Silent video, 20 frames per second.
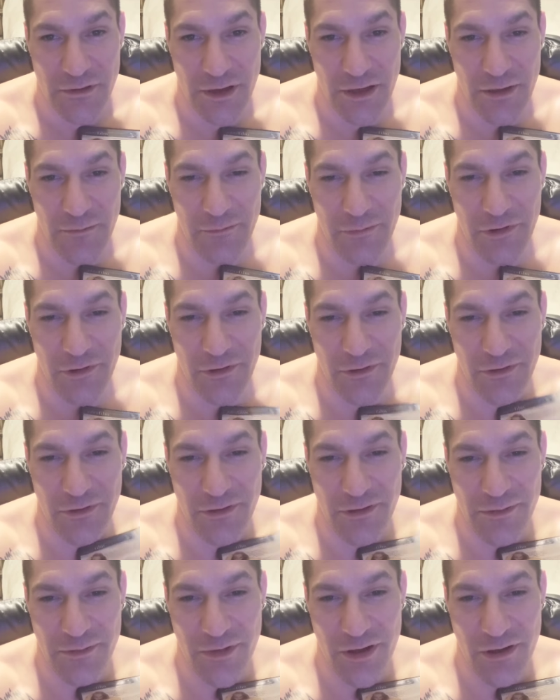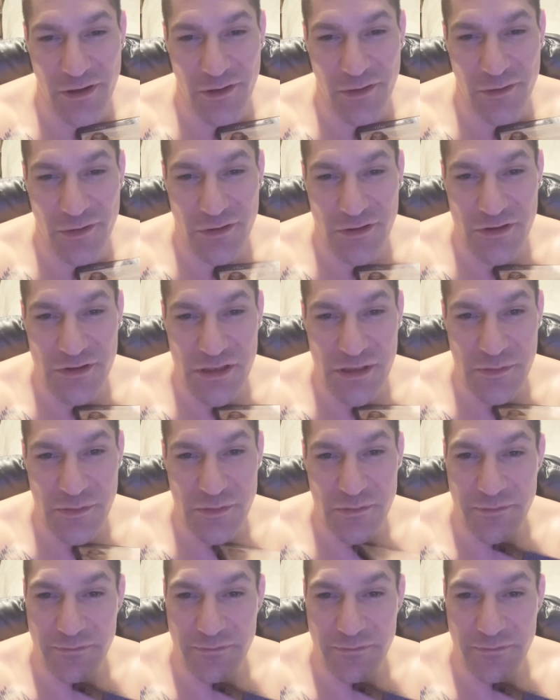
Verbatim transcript: I clearly am not going to sleep.